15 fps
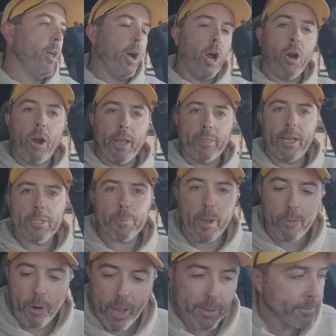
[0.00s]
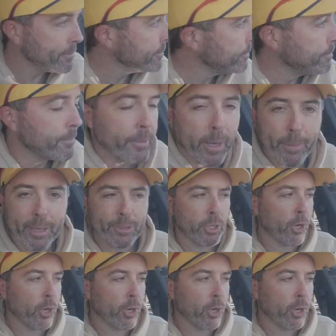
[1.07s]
All right, that's my rant. I'm at